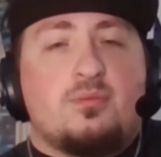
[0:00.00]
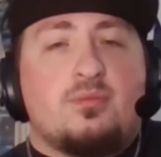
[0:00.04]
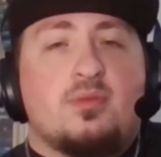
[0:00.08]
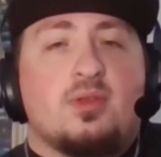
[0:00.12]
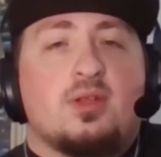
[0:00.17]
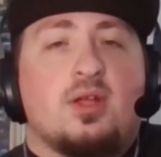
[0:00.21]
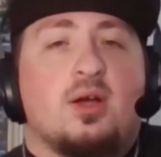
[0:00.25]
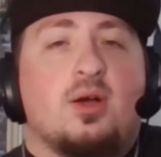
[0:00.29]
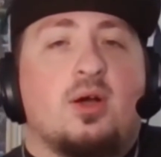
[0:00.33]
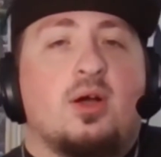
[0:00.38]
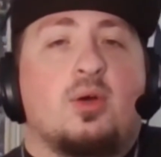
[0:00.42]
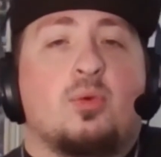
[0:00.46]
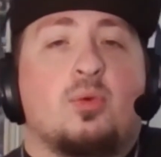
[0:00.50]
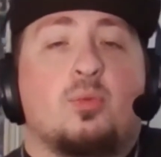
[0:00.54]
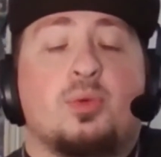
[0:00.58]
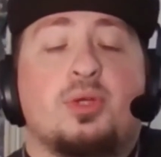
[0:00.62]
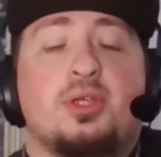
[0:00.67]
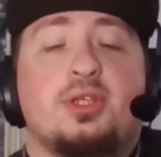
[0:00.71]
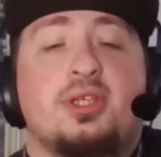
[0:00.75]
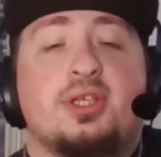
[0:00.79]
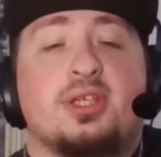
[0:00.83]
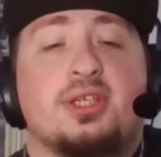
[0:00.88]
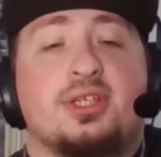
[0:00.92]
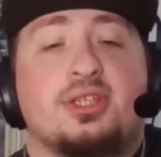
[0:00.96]
win
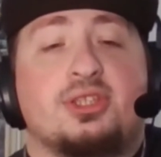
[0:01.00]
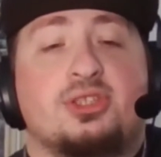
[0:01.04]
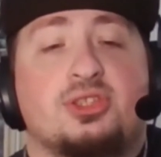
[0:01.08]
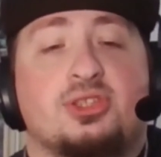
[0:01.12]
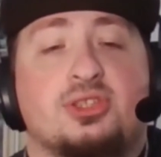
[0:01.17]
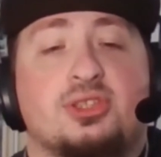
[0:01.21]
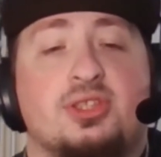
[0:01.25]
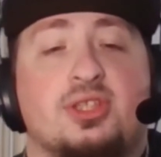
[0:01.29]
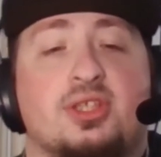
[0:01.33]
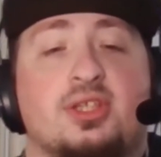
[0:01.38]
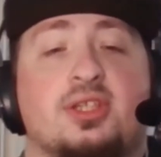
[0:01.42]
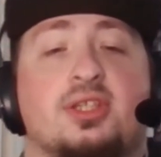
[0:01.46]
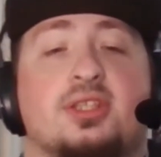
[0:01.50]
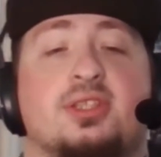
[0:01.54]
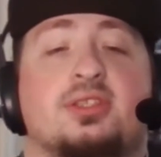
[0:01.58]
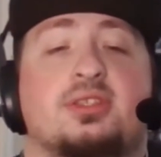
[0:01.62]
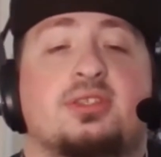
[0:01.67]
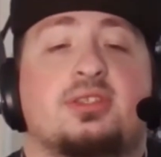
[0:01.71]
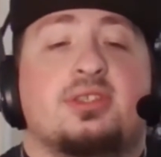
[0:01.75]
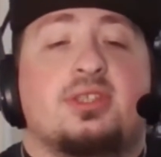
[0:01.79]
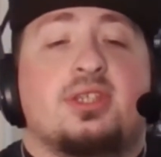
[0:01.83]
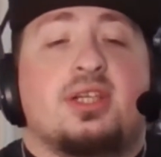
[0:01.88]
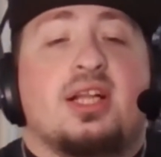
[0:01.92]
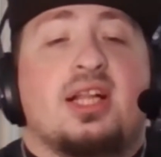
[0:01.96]
condition card.
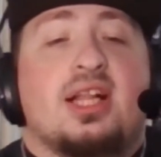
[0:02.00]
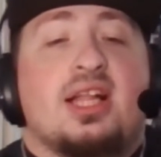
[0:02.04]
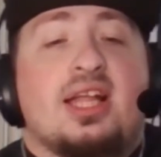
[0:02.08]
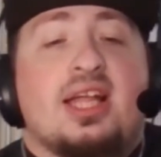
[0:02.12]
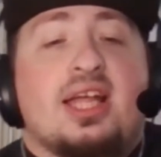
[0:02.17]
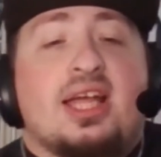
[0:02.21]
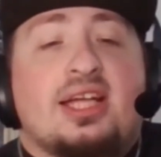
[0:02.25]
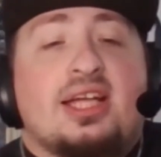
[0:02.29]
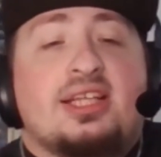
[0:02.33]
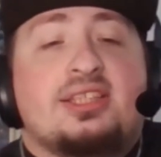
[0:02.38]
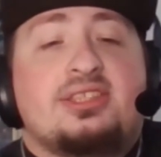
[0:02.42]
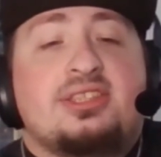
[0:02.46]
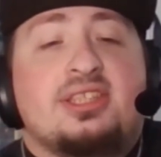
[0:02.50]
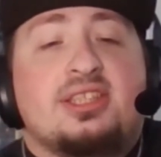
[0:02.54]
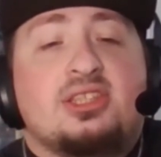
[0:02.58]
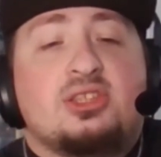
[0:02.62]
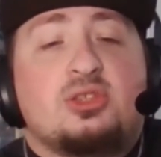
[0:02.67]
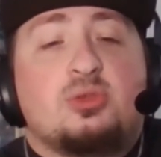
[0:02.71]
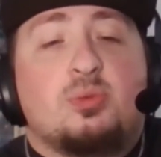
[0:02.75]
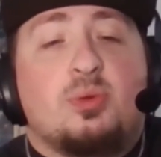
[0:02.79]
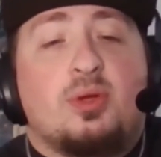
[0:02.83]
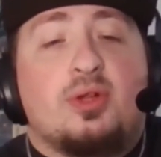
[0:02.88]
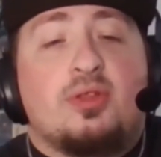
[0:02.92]
It says, when